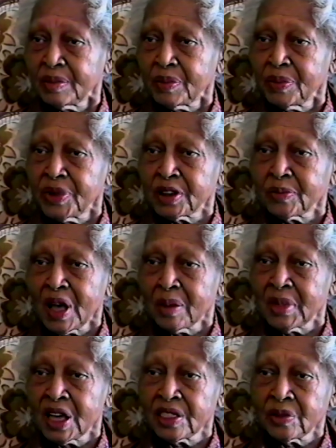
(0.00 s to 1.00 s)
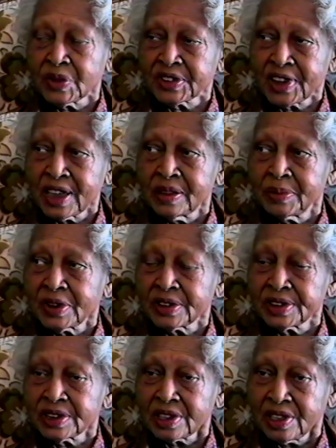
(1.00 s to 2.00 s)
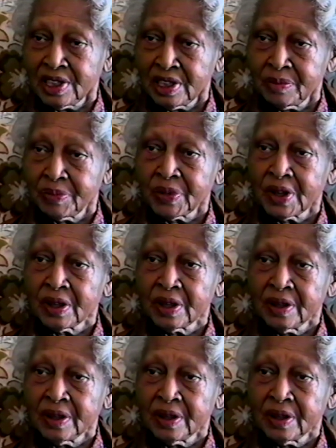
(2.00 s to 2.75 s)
But my mother was able to keep the